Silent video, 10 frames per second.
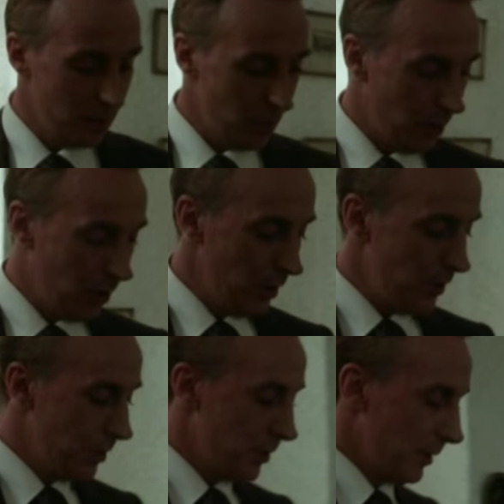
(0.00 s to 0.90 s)

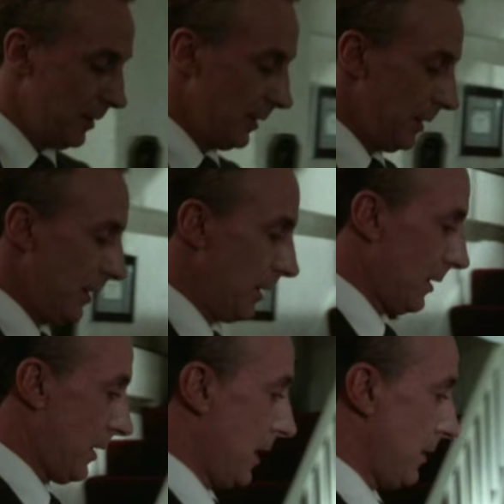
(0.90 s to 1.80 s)
George,
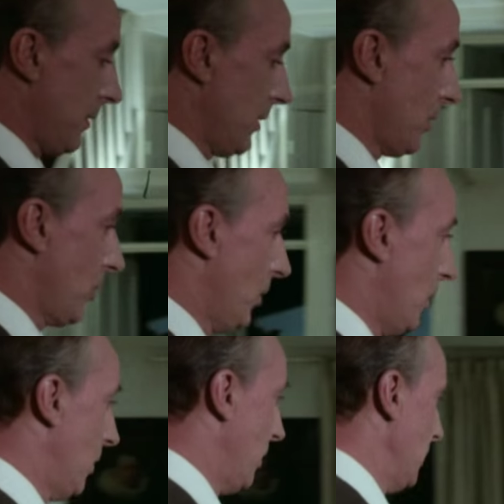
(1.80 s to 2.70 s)
cut the
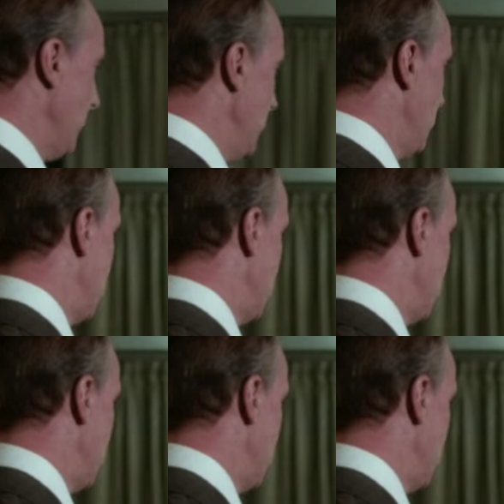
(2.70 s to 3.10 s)
cord.